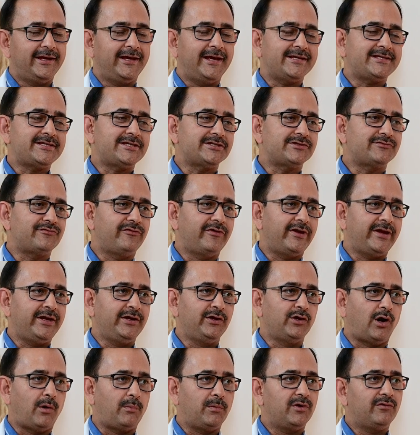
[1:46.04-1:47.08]
Yes, it's very
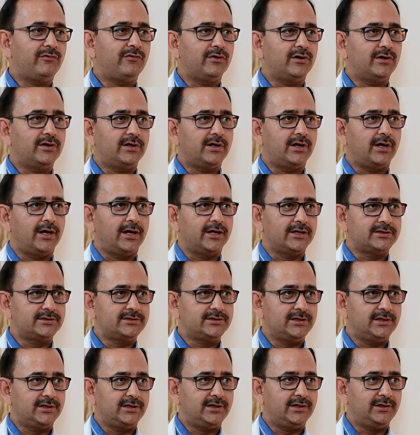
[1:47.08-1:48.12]
normal for
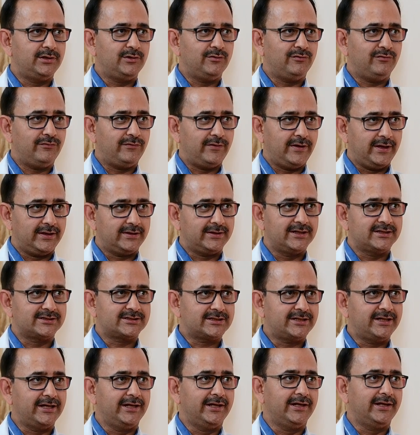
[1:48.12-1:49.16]
children to flake their
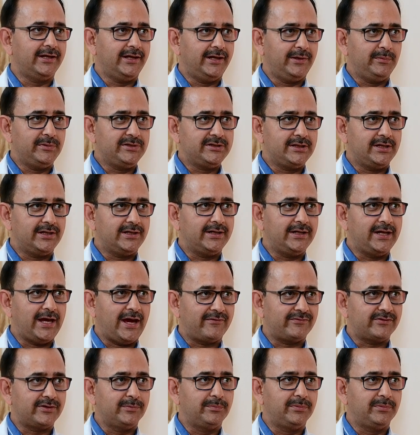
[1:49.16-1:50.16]
skin immediately after